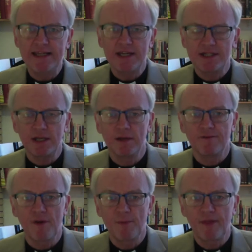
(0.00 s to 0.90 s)
distant
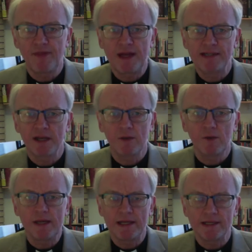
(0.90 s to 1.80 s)
from the
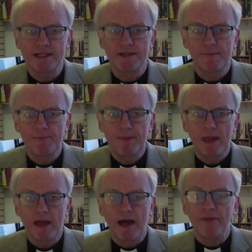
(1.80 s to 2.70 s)
Thessalonians,
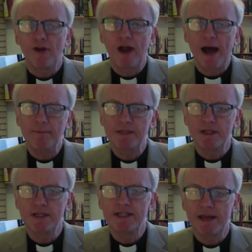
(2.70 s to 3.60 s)
and their
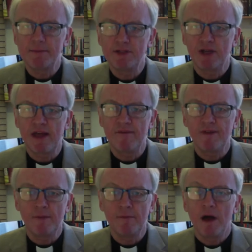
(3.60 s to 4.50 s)
absence seems to give
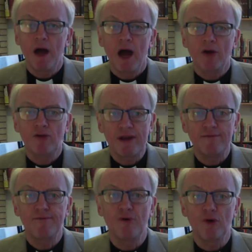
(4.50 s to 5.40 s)
them a great
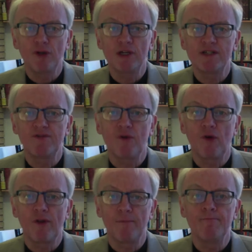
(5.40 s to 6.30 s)
fondness
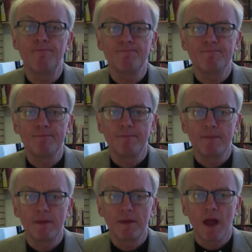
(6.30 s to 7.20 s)
for them.
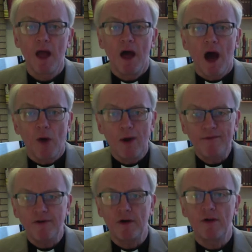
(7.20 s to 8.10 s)

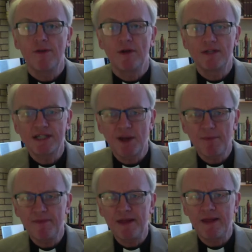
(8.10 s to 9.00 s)
However, there's
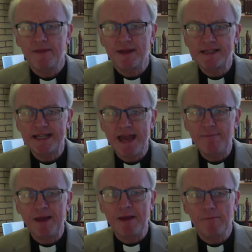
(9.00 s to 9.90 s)
something that's
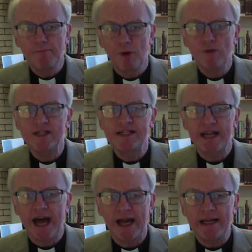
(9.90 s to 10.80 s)
keeping both
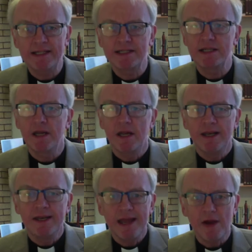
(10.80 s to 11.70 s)
sides
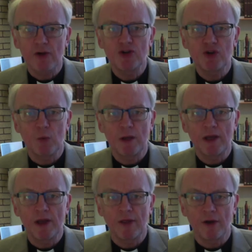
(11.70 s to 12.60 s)
near to one
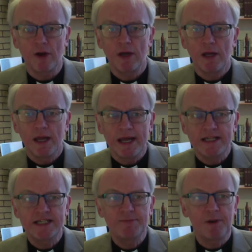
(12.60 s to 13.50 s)
another in
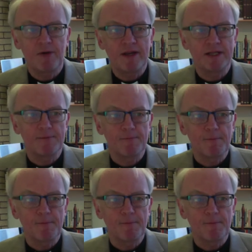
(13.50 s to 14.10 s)
spirit,